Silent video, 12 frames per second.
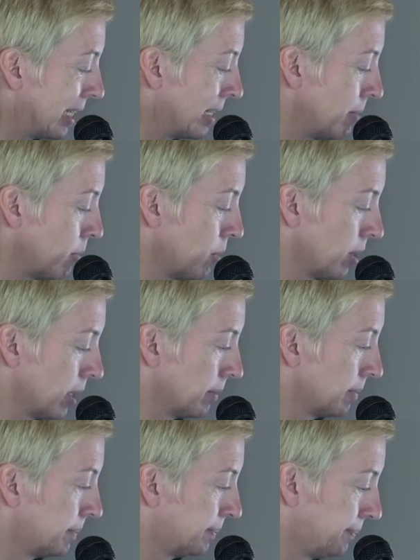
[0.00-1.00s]
anymore.
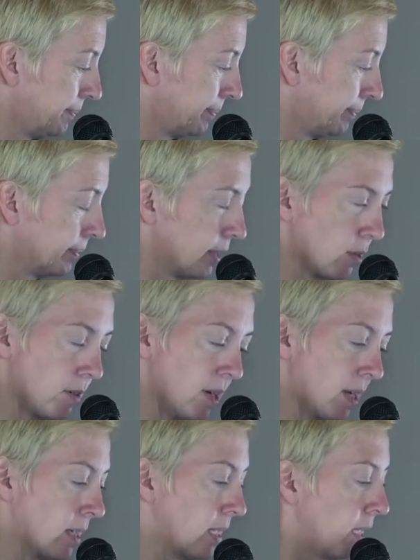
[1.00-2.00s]
They're
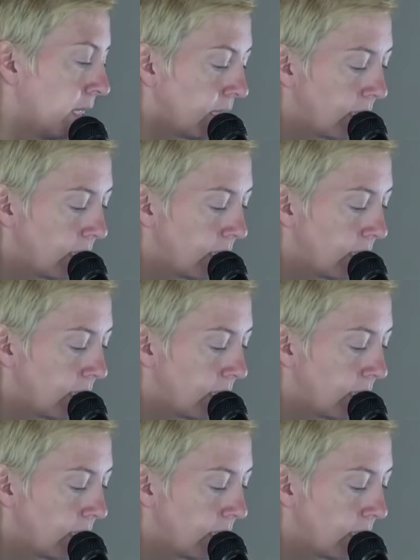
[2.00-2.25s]
not needed